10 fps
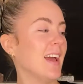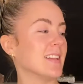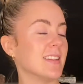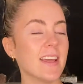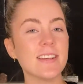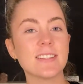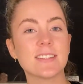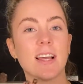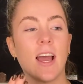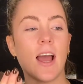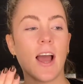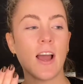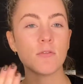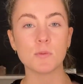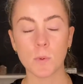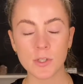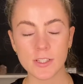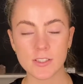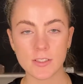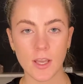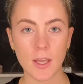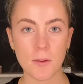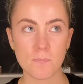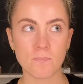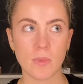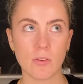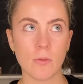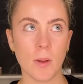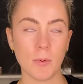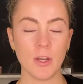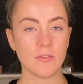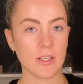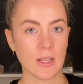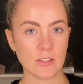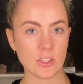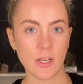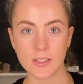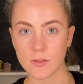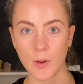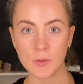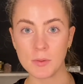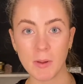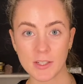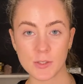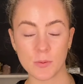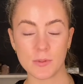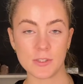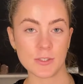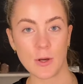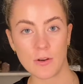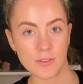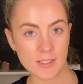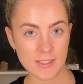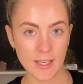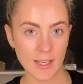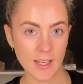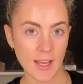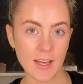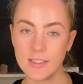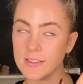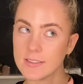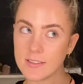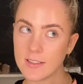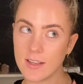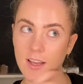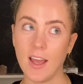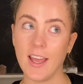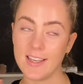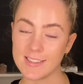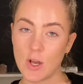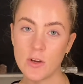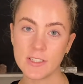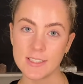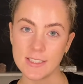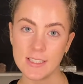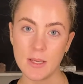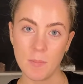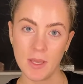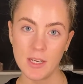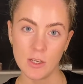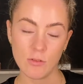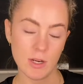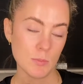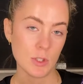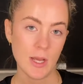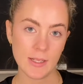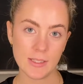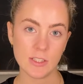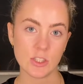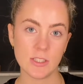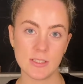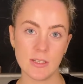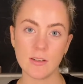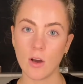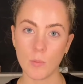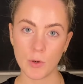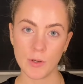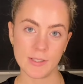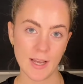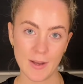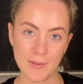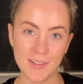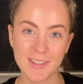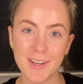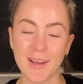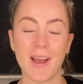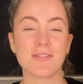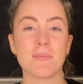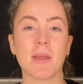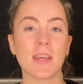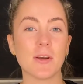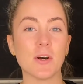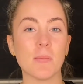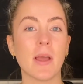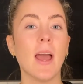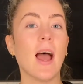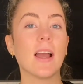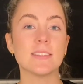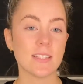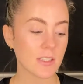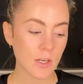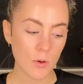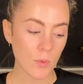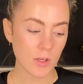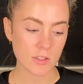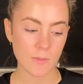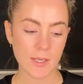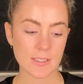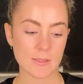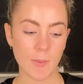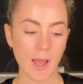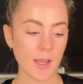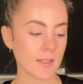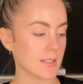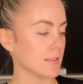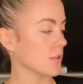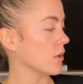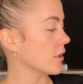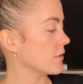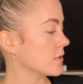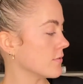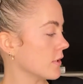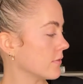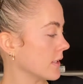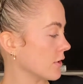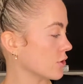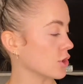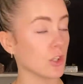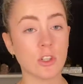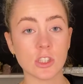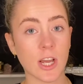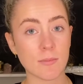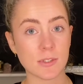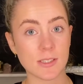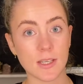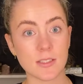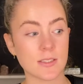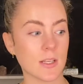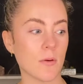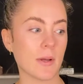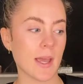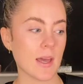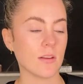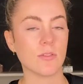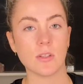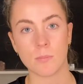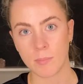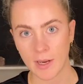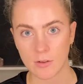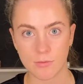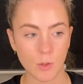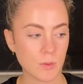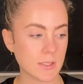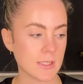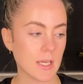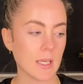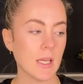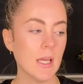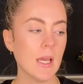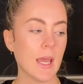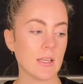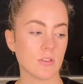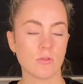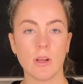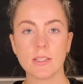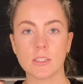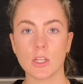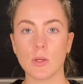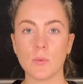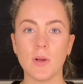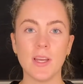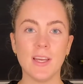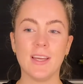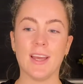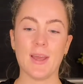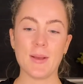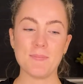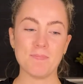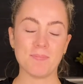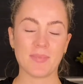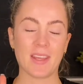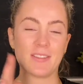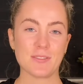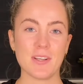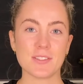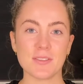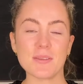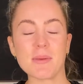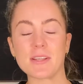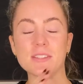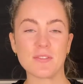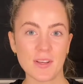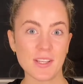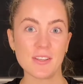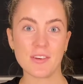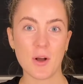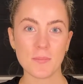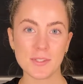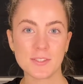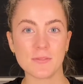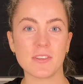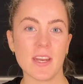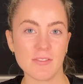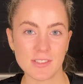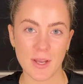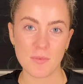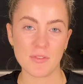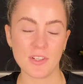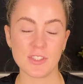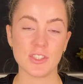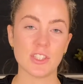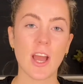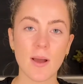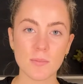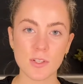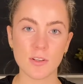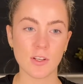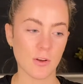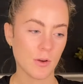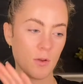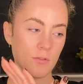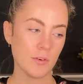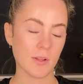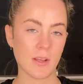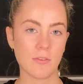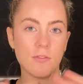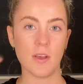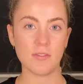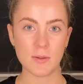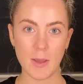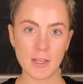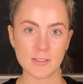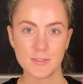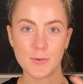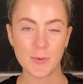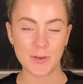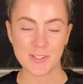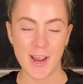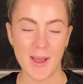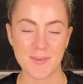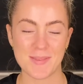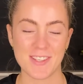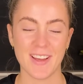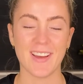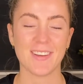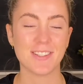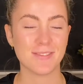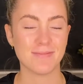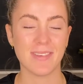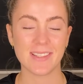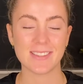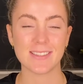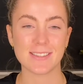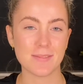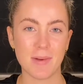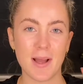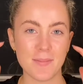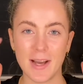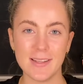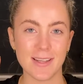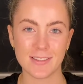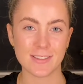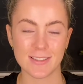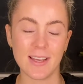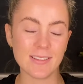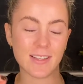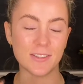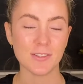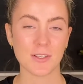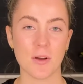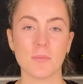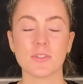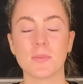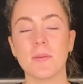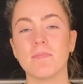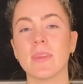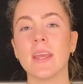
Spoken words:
This, I was bought this for my birthday last year, so I only picked it up at the start of this year, and it's honestly been incredible. I literally did not it down after picking it up. I didn't know what to expect. It's got loads of lovely little short chapters in, so again, if you're bad at focusing, it's great to read because you feel like you've accomplished something every time you finish a chapter, and you're not going through like 50 pages for one chapter. Makes sense in my mind. I just like that little accomplishment.